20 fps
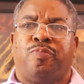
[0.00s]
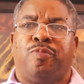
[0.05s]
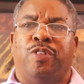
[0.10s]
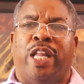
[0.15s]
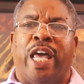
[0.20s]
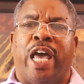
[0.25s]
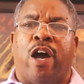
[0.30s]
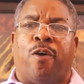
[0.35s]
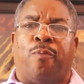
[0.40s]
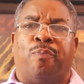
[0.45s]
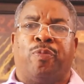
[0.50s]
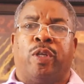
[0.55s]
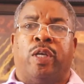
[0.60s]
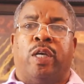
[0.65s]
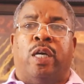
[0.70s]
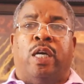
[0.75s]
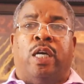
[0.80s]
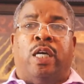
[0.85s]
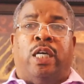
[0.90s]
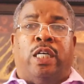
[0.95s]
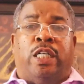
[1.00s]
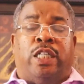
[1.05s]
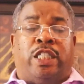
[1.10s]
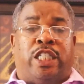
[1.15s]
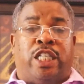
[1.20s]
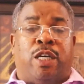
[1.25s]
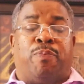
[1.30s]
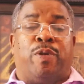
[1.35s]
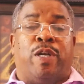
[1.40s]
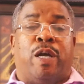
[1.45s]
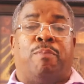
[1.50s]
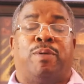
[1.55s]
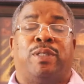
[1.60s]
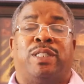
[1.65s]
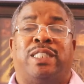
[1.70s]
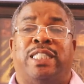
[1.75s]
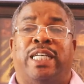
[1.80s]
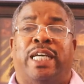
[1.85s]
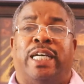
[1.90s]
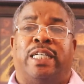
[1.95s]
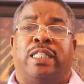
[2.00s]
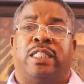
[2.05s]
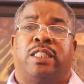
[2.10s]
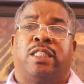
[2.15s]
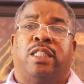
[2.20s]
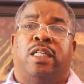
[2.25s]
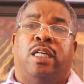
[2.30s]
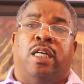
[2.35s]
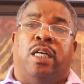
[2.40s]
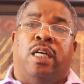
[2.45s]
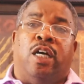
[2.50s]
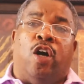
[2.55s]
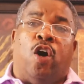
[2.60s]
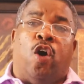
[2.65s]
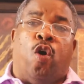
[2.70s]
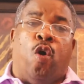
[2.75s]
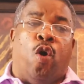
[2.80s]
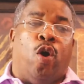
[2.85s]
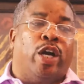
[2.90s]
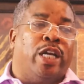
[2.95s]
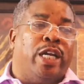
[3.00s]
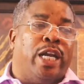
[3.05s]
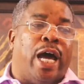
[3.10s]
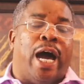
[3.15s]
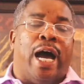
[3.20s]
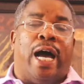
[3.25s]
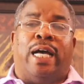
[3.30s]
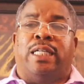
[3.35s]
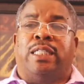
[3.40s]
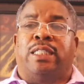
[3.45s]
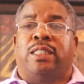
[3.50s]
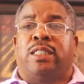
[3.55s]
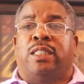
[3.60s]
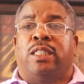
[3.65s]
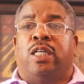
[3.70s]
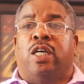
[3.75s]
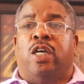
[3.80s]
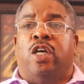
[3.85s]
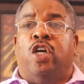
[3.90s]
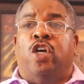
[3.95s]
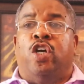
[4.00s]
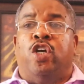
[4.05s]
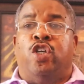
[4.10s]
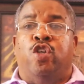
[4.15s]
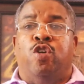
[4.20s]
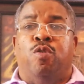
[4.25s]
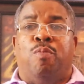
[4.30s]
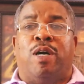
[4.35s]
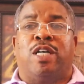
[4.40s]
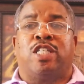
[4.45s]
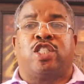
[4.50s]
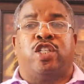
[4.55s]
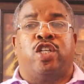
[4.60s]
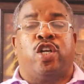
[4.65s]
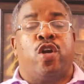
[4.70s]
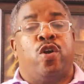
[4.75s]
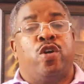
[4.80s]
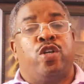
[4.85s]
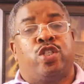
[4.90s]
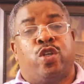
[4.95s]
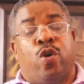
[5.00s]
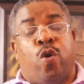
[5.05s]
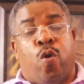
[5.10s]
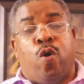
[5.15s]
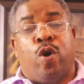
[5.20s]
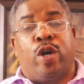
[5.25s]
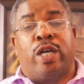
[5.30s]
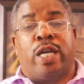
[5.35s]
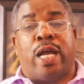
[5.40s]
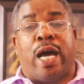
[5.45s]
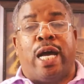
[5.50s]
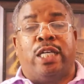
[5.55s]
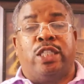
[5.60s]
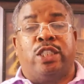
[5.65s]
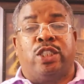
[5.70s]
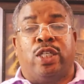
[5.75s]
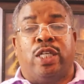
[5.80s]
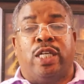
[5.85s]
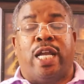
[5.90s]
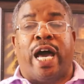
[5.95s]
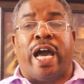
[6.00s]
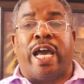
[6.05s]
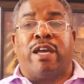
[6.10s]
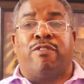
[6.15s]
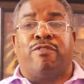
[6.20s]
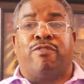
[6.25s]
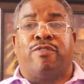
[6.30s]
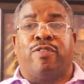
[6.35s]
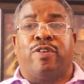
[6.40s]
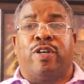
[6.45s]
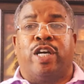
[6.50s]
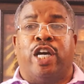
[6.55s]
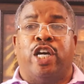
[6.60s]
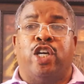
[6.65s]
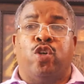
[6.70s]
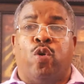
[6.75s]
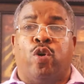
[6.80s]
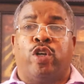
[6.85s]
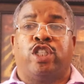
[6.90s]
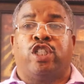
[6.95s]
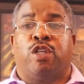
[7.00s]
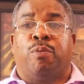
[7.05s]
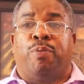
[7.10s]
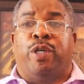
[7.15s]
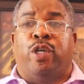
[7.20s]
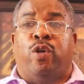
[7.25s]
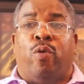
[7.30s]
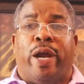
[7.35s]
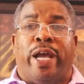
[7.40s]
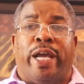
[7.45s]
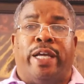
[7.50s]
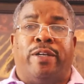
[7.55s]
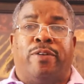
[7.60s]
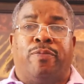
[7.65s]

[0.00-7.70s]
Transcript: Now, tip number 6, organize. You must learn to organize your life in order to be great.